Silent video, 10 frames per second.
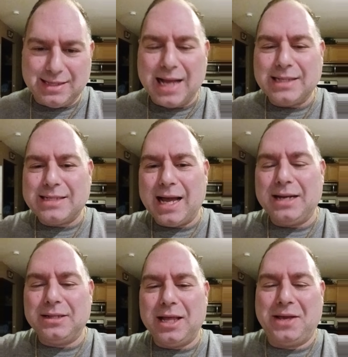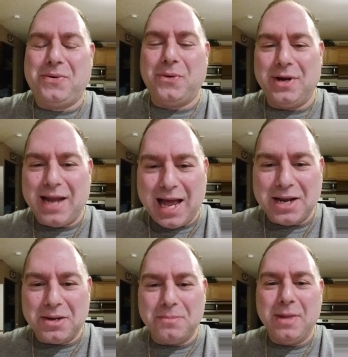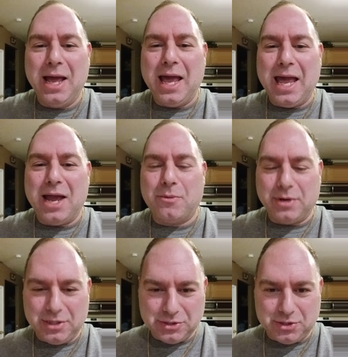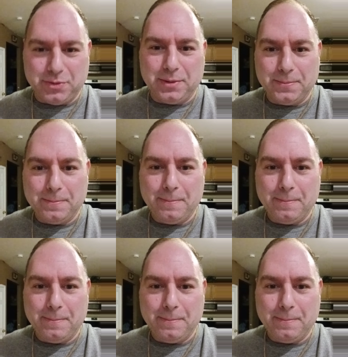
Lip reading: That's kind of like what Adam Aron is doing.